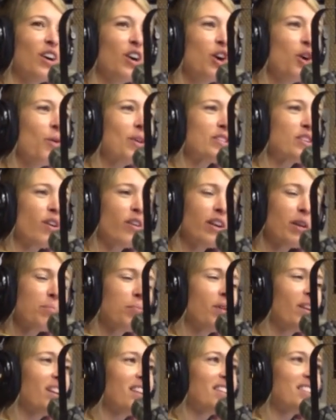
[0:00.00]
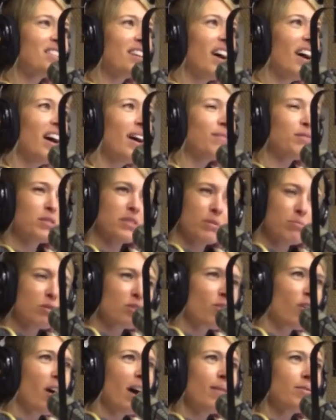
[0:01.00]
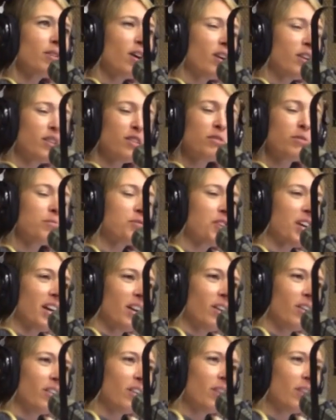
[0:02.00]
who has already put in the time to subscribe to our YouTube channel?